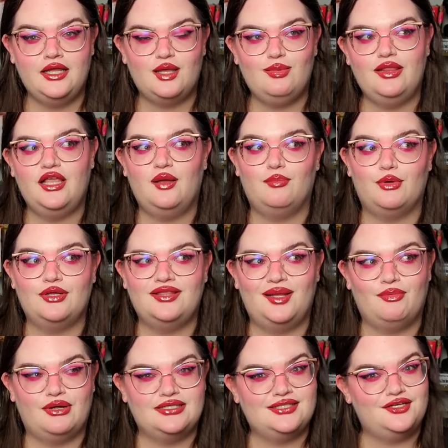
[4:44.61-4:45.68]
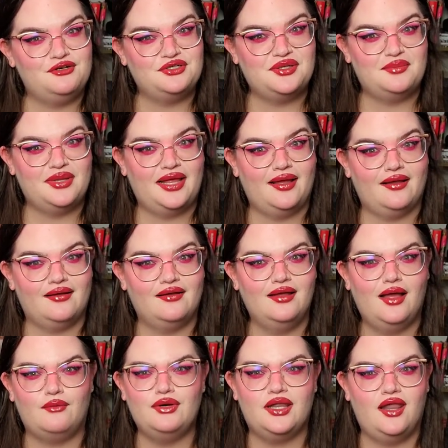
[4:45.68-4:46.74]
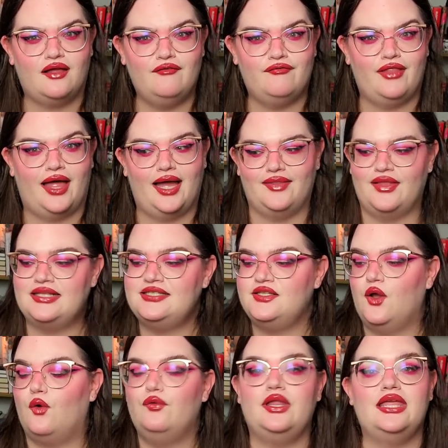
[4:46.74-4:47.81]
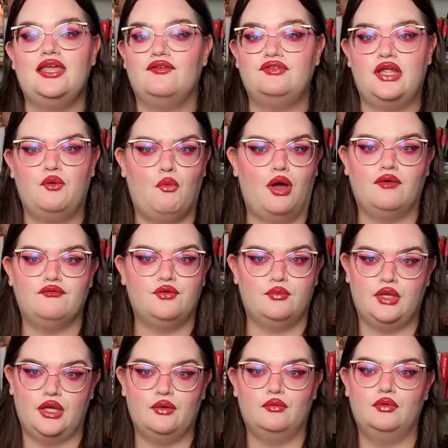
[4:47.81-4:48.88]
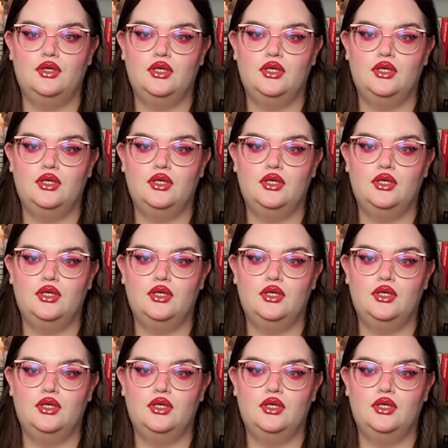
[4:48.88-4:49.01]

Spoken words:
It could be like a birthday present or something. I would love that. That's the only gift I want from you.